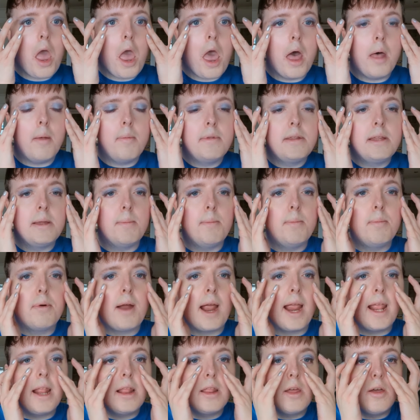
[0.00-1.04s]
Helps to
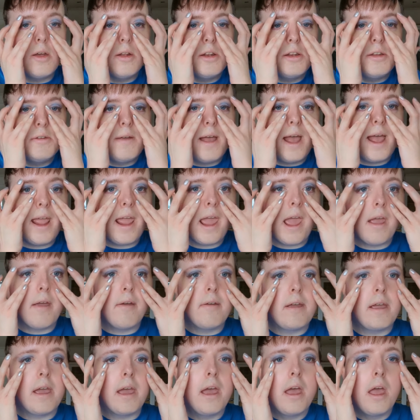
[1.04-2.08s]
brighten the under eye
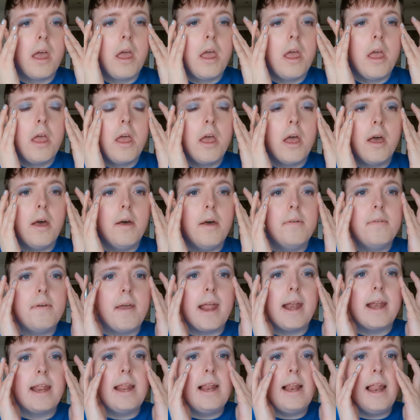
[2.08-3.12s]
area of
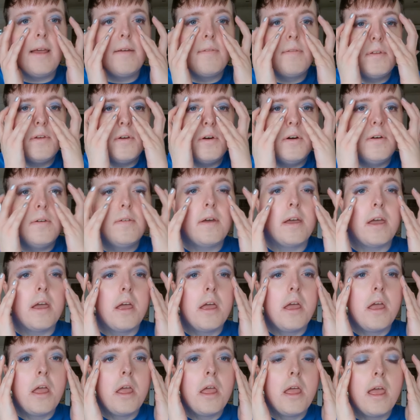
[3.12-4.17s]
any leftover
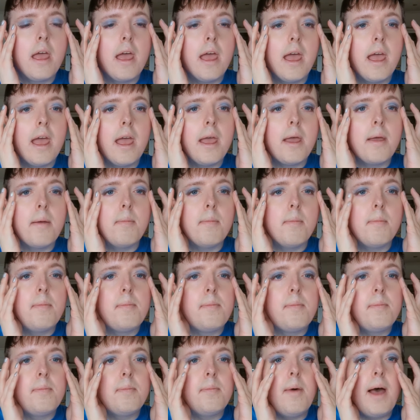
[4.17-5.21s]

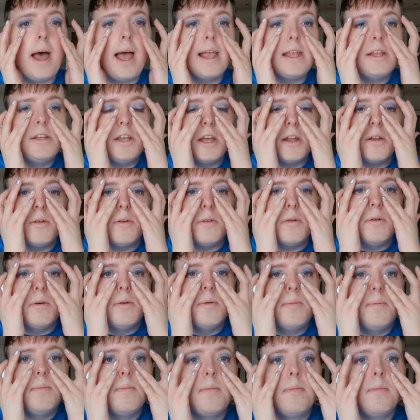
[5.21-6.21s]
eyeshadow